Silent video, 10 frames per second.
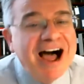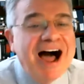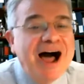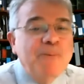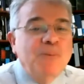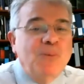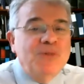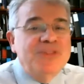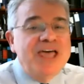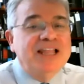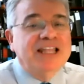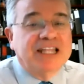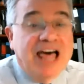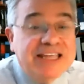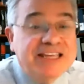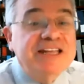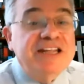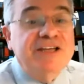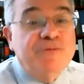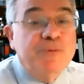Uh, would they like it
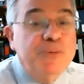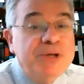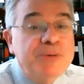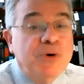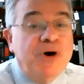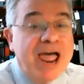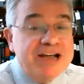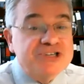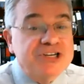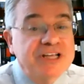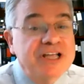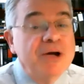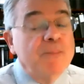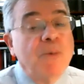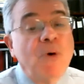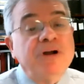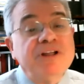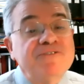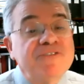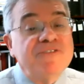if we were actually more
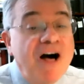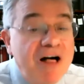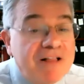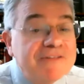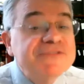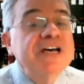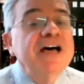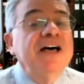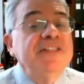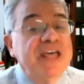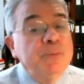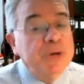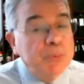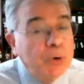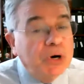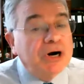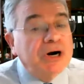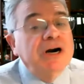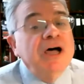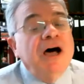involved than we were
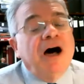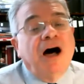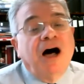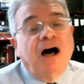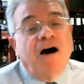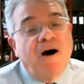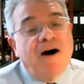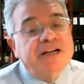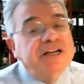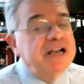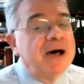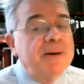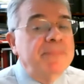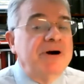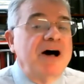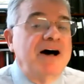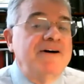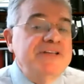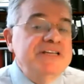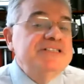uh, on a number
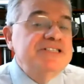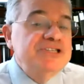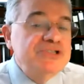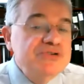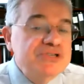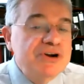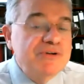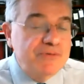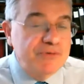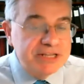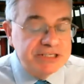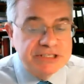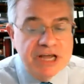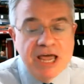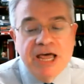of institutional fronts.